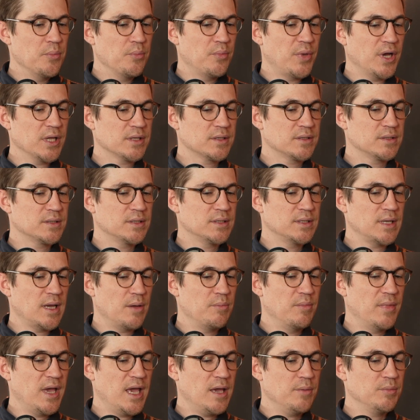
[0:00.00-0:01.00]
But there
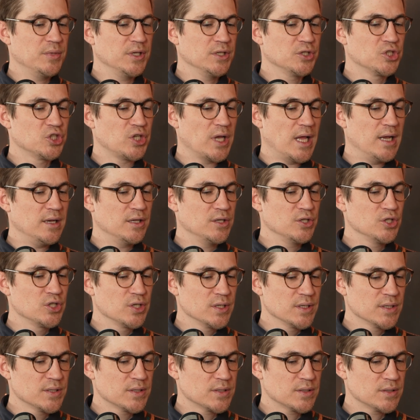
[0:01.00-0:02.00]
may be
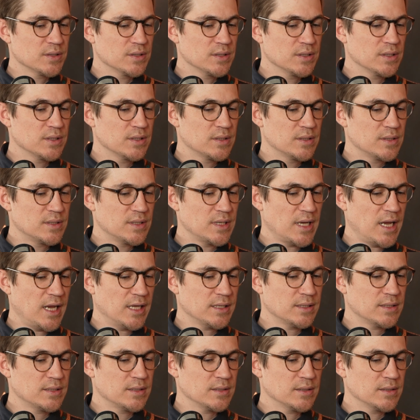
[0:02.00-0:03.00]
challenges
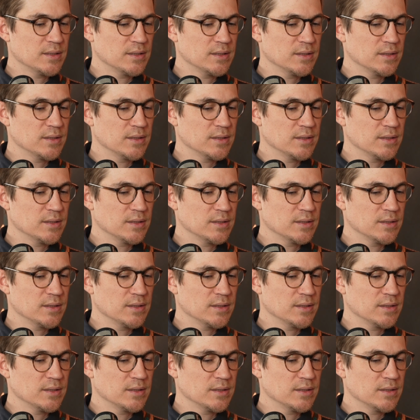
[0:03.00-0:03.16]
that